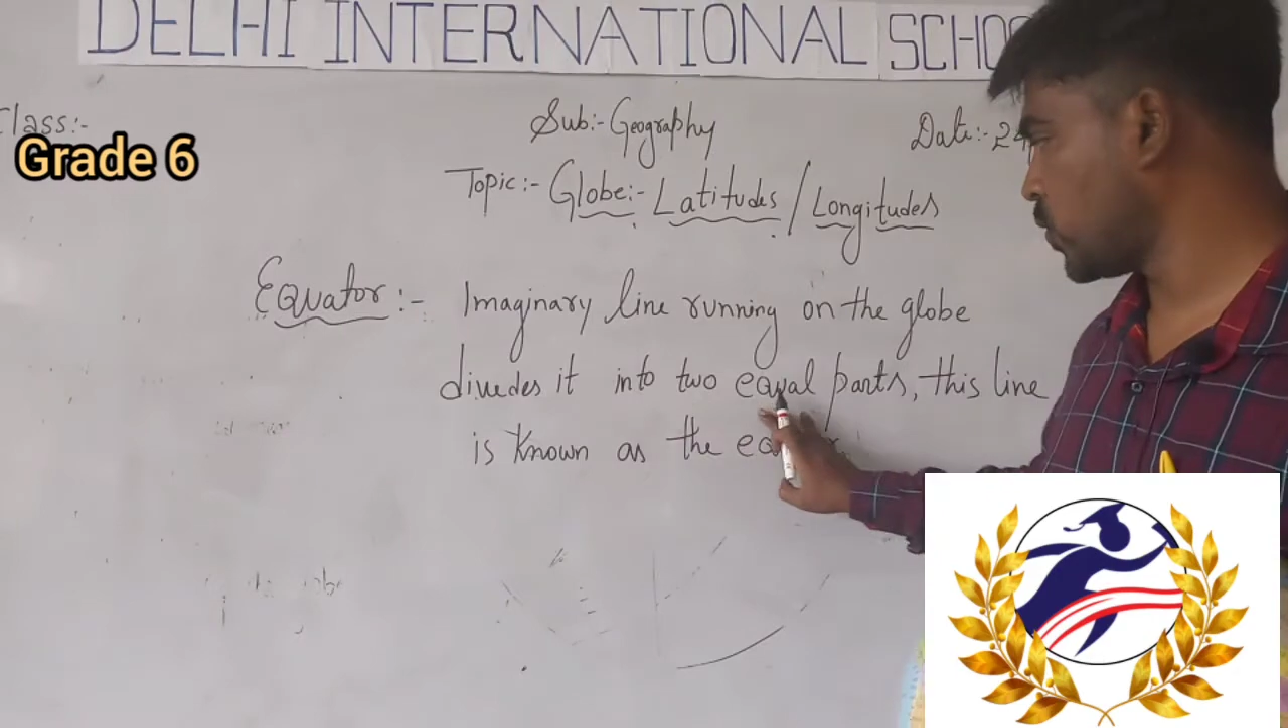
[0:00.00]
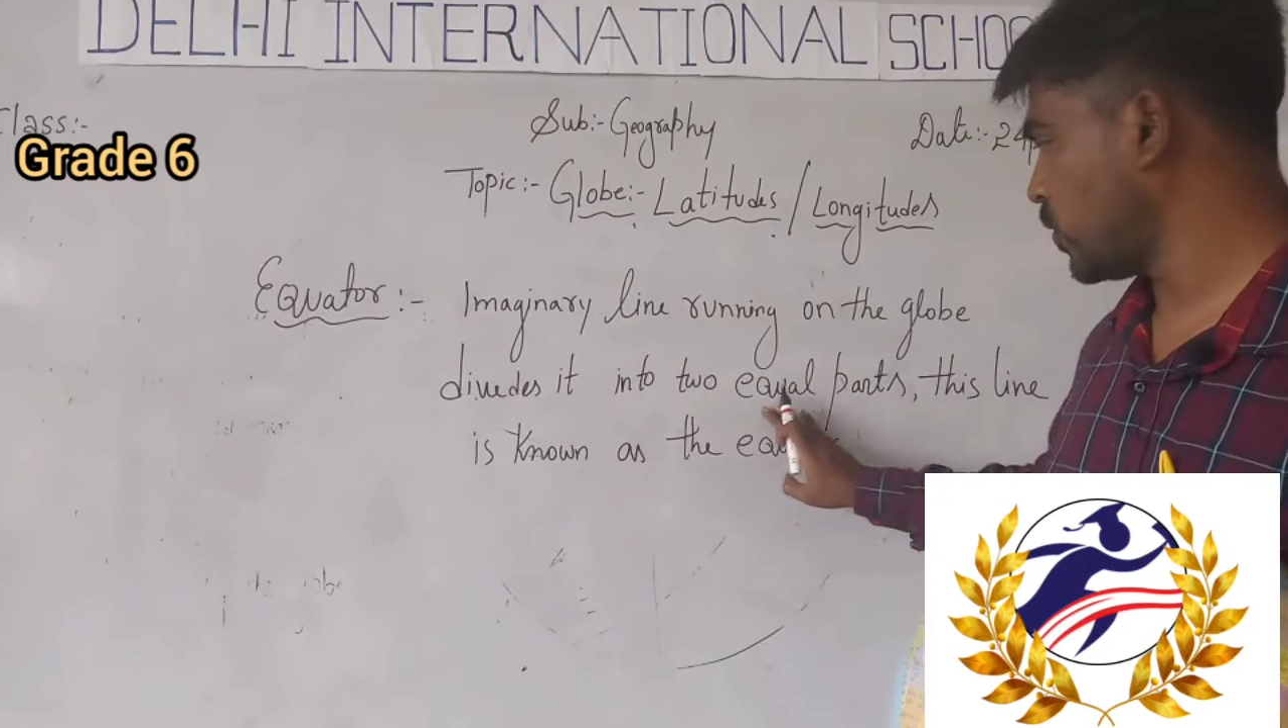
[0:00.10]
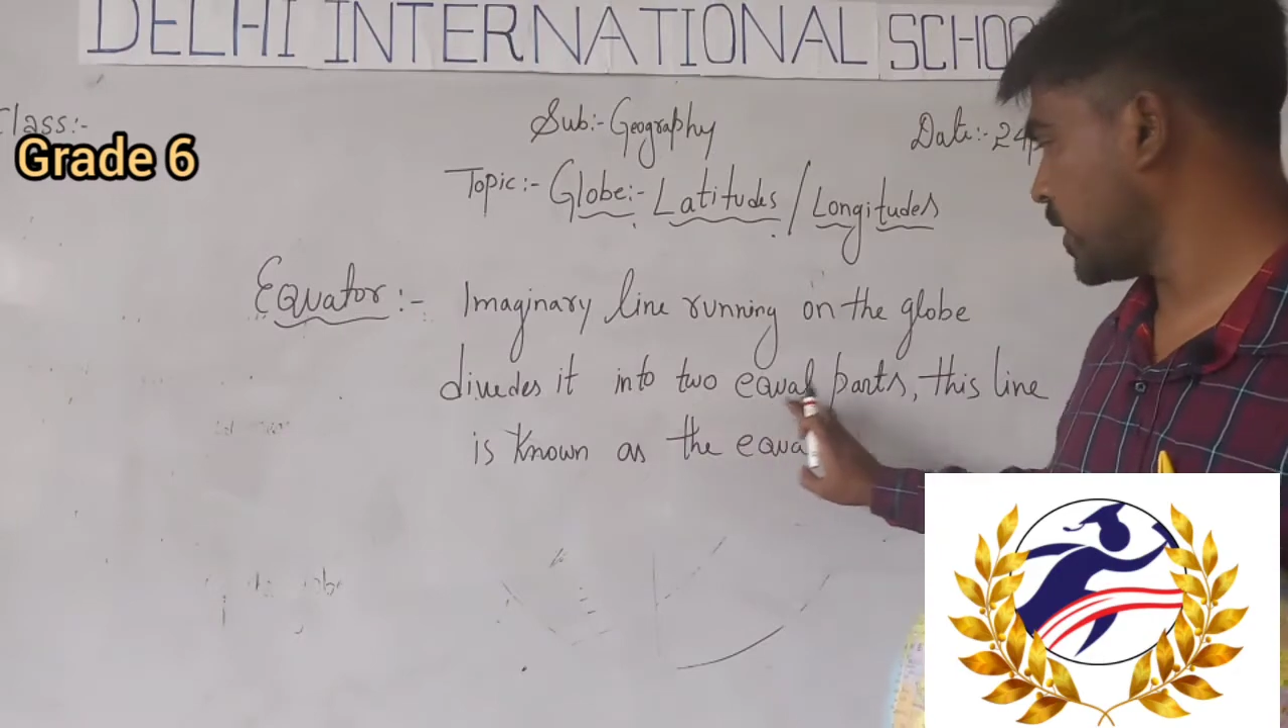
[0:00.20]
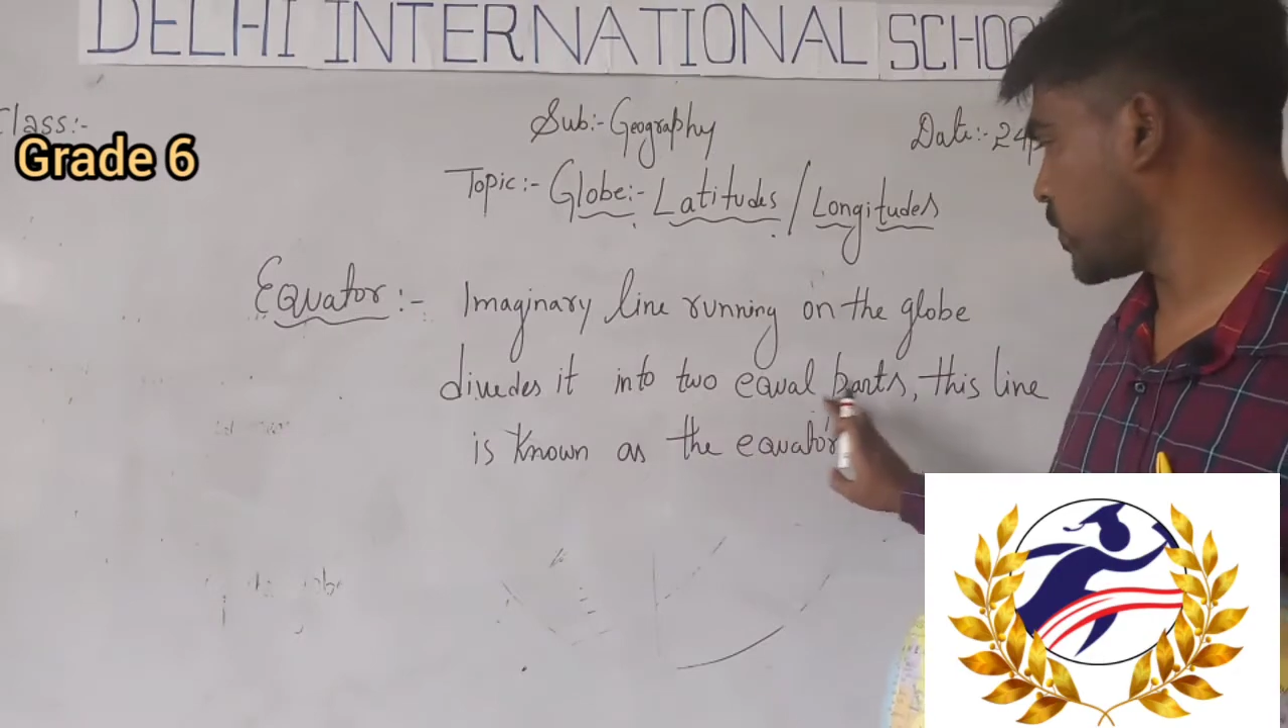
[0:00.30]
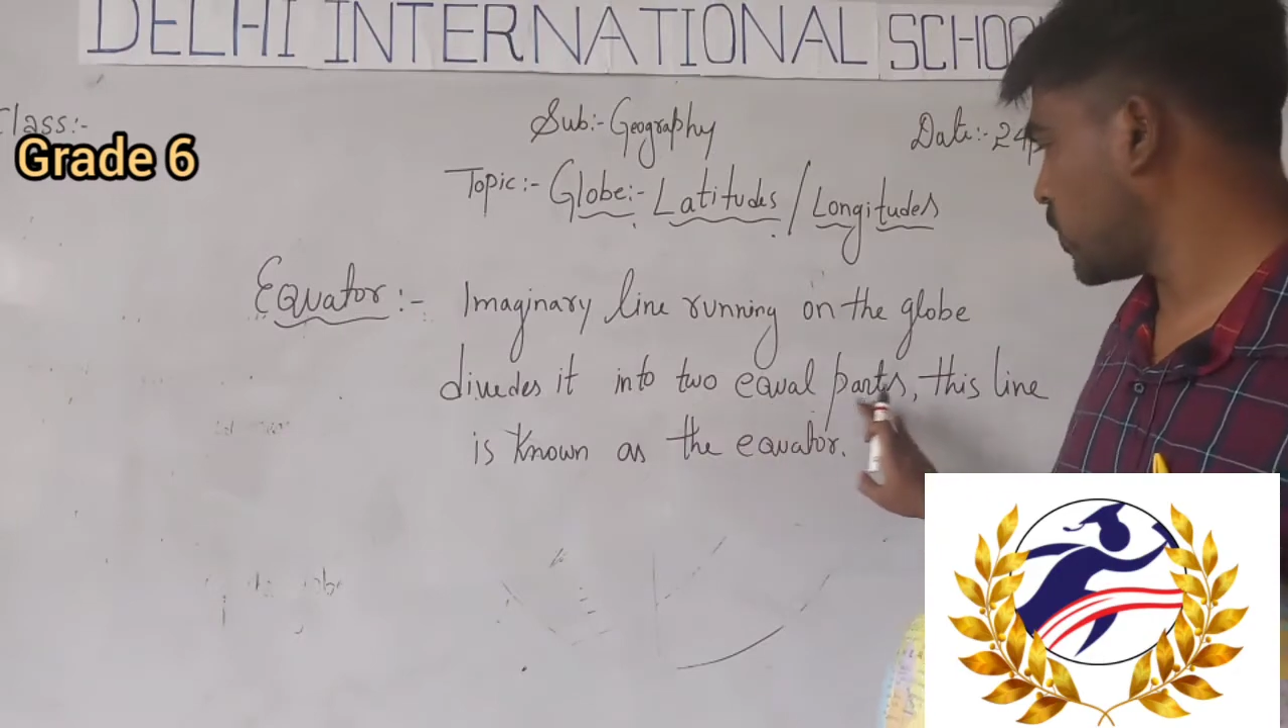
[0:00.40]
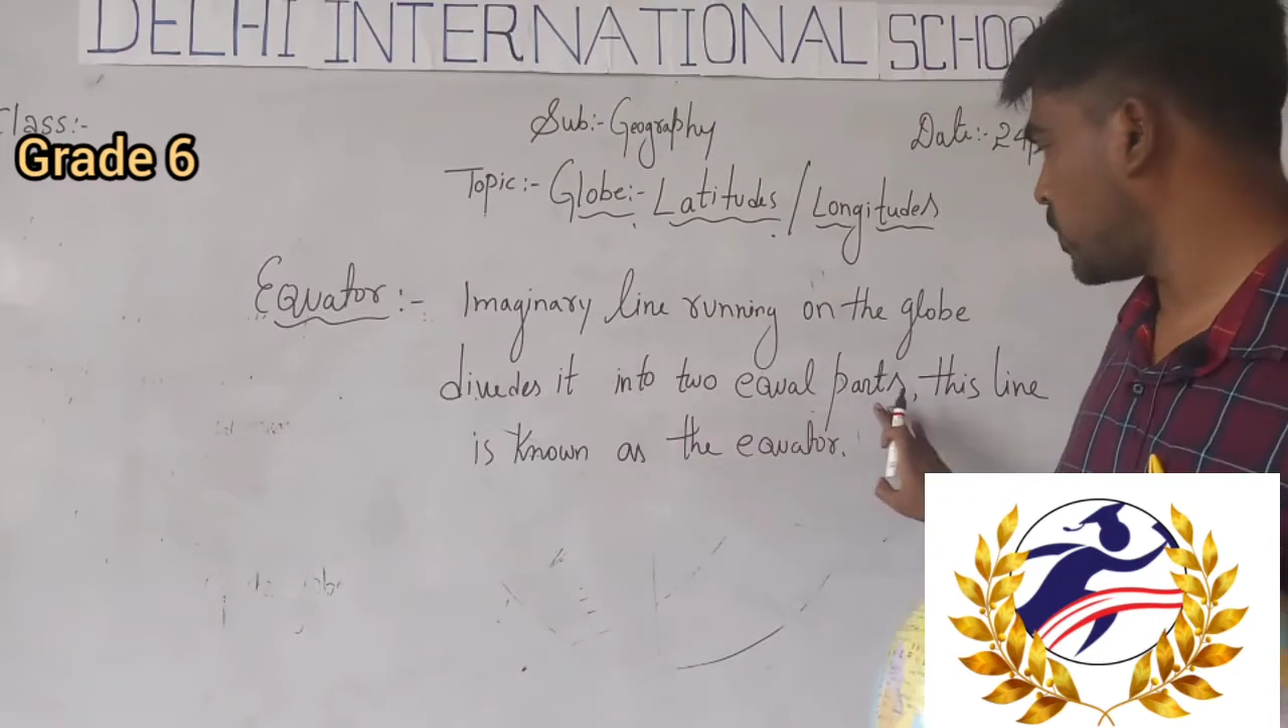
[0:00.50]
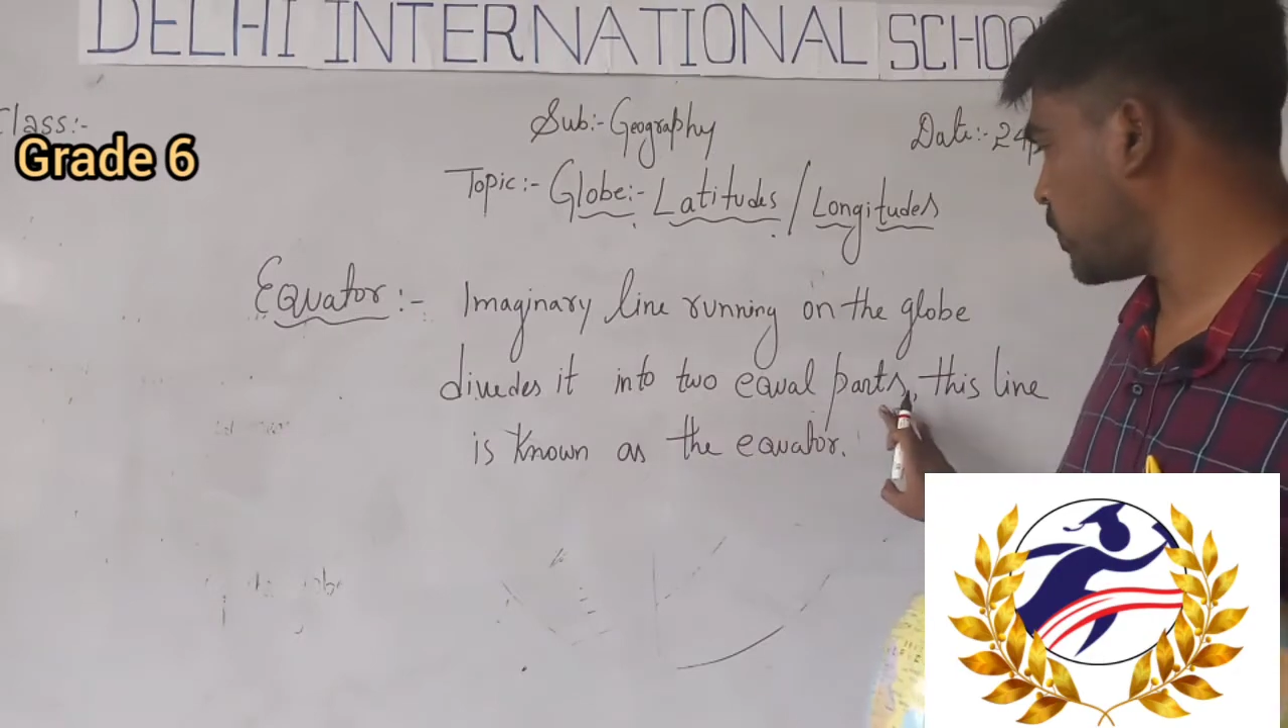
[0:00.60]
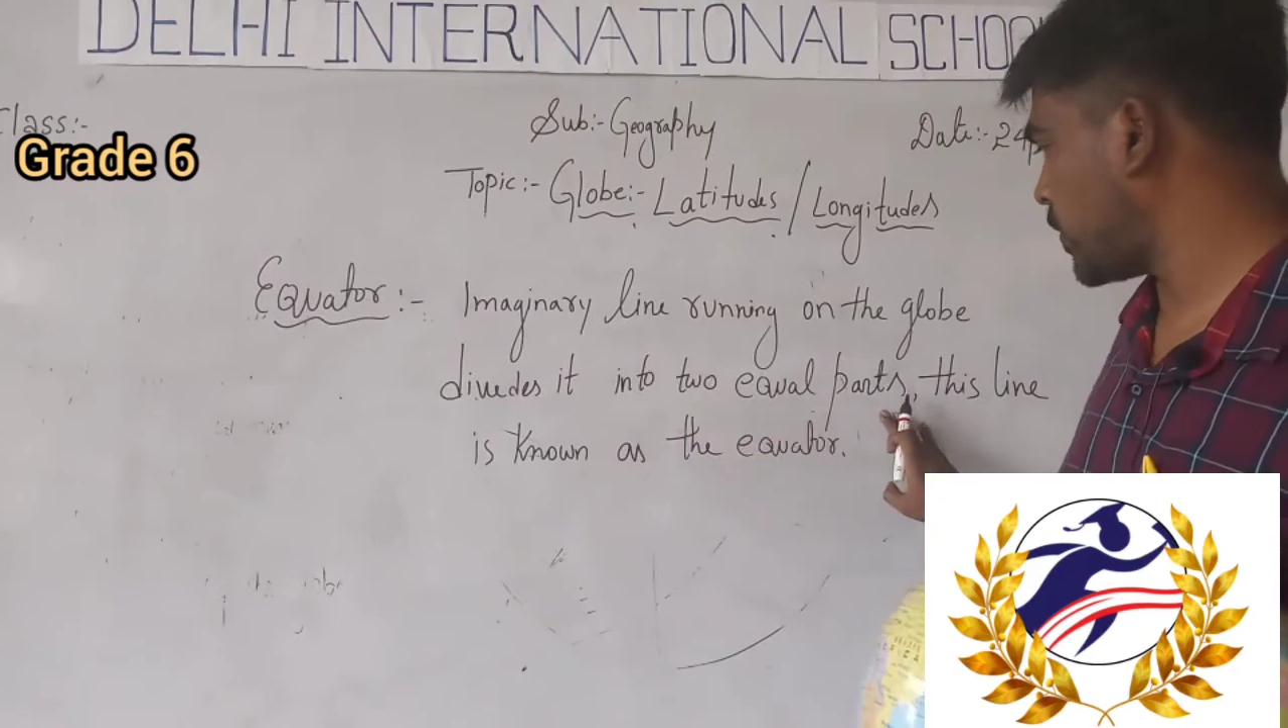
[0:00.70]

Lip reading: two equal